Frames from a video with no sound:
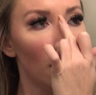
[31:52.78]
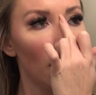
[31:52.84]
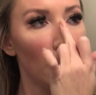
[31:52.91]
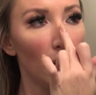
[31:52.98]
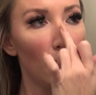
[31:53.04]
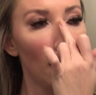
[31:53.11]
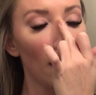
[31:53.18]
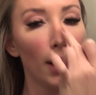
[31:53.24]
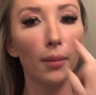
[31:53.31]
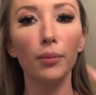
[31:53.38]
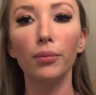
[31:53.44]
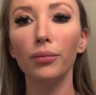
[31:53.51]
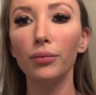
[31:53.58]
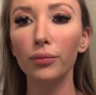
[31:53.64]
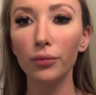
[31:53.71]
and
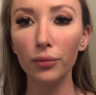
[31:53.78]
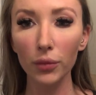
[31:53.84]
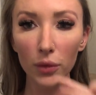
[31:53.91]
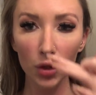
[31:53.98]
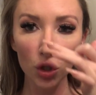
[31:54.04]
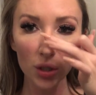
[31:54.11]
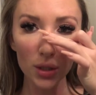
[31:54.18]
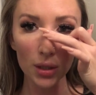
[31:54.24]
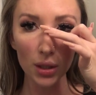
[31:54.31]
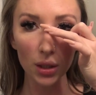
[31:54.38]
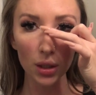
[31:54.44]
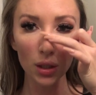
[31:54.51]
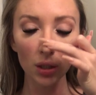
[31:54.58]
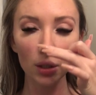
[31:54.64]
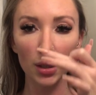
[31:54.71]
up just a
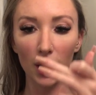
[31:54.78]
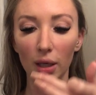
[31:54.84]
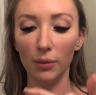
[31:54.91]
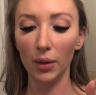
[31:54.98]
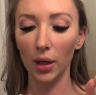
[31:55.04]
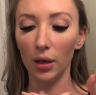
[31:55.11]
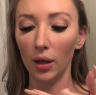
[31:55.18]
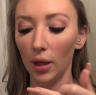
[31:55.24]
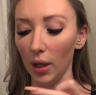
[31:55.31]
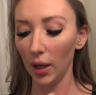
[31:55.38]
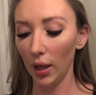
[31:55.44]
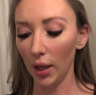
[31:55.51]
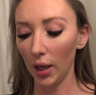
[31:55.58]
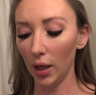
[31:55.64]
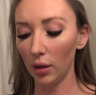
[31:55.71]
little tiny bit.
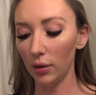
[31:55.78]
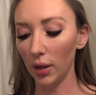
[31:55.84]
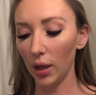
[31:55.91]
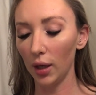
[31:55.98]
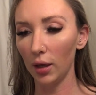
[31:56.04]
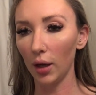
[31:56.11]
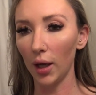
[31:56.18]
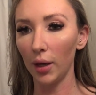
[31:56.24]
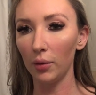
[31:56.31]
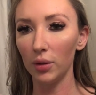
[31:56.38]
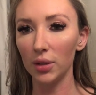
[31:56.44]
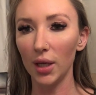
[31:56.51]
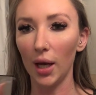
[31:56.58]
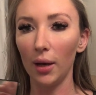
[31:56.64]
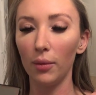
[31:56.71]
And then I will
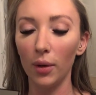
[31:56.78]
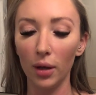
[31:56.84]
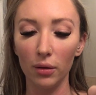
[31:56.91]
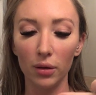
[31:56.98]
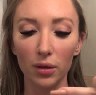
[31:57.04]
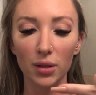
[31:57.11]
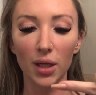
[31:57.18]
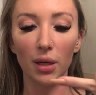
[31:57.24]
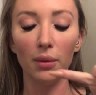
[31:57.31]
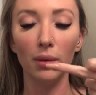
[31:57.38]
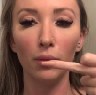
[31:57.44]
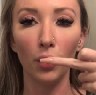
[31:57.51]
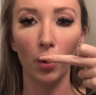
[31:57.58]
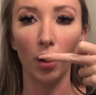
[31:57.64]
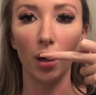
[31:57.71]
dab a little tiny
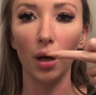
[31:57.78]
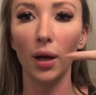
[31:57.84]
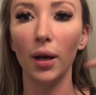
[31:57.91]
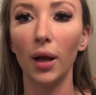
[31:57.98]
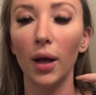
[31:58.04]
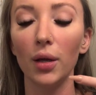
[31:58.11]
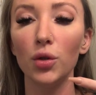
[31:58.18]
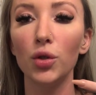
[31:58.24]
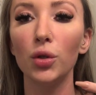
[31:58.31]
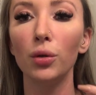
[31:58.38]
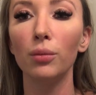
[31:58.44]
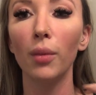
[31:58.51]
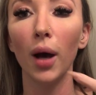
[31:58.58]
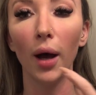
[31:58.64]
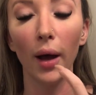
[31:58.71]
bit more and I do
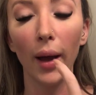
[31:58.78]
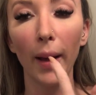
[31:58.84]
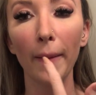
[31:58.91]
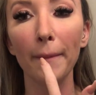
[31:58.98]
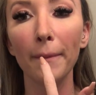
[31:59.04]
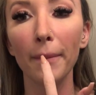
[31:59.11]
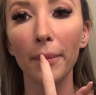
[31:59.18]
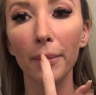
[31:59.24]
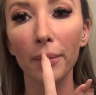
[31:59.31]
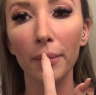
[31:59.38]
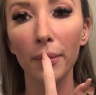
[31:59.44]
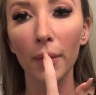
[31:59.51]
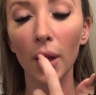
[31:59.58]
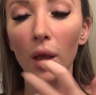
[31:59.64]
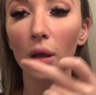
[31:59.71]
my,
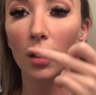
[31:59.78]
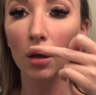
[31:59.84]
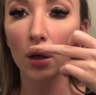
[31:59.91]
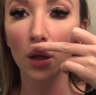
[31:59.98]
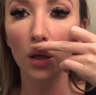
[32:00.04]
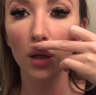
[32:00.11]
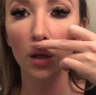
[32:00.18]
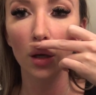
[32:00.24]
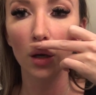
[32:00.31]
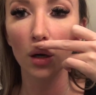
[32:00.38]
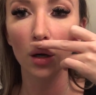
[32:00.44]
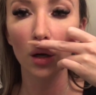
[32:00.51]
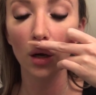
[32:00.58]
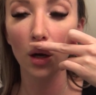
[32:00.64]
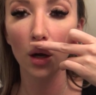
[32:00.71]

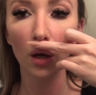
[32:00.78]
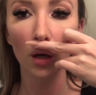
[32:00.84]
here,